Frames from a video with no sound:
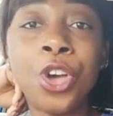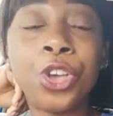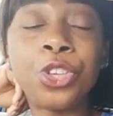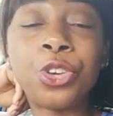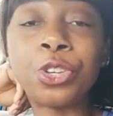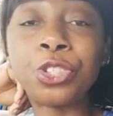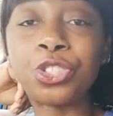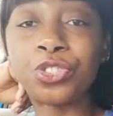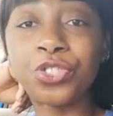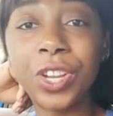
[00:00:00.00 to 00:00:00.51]

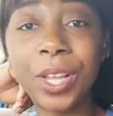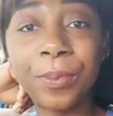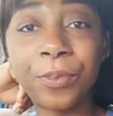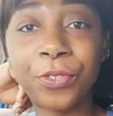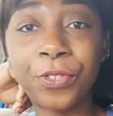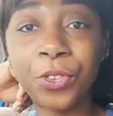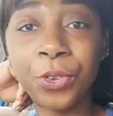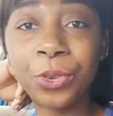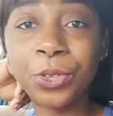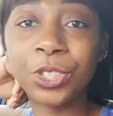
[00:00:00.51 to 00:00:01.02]
your dream
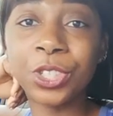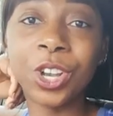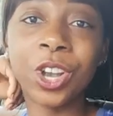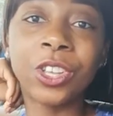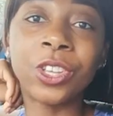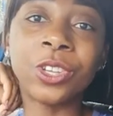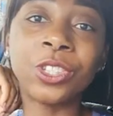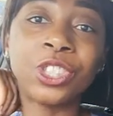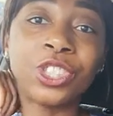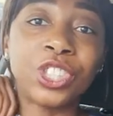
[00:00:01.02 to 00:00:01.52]
future,
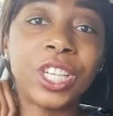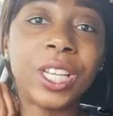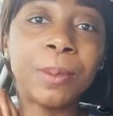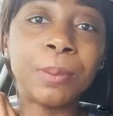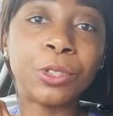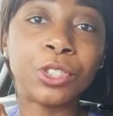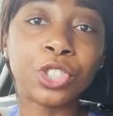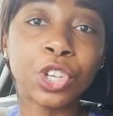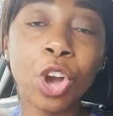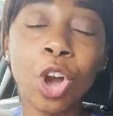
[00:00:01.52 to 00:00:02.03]
your
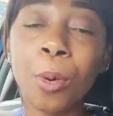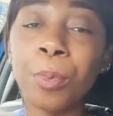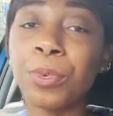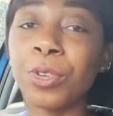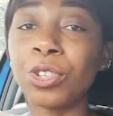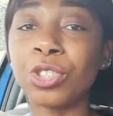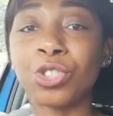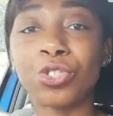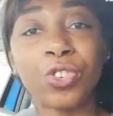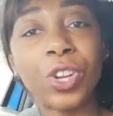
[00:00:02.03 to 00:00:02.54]
dream job,
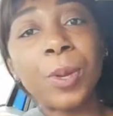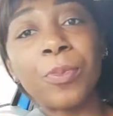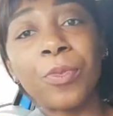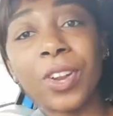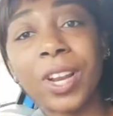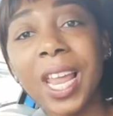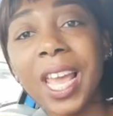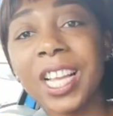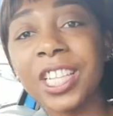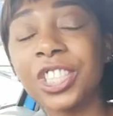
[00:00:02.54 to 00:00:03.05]
your dream
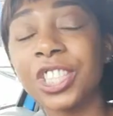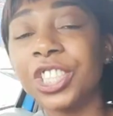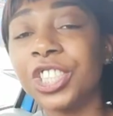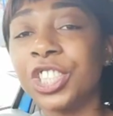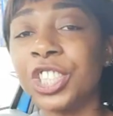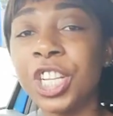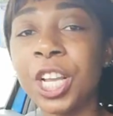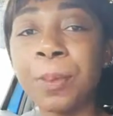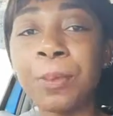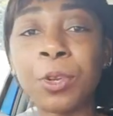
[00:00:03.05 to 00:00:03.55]

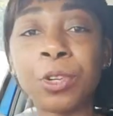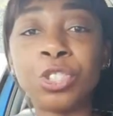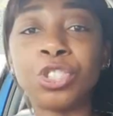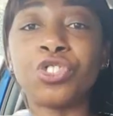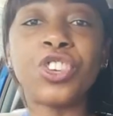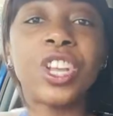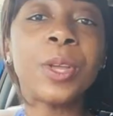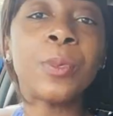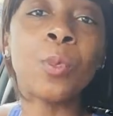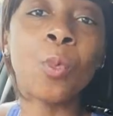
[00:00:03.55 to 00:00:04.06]
relationship, your
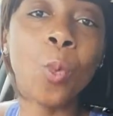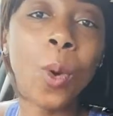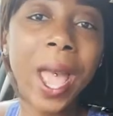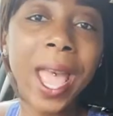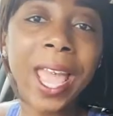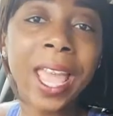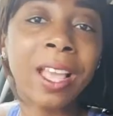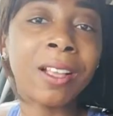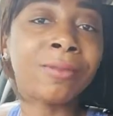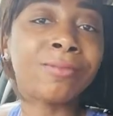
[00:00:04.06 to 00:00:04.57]
dream
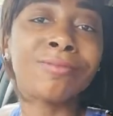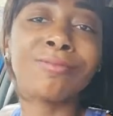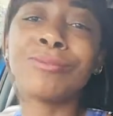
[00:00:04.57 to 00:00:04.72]
weight,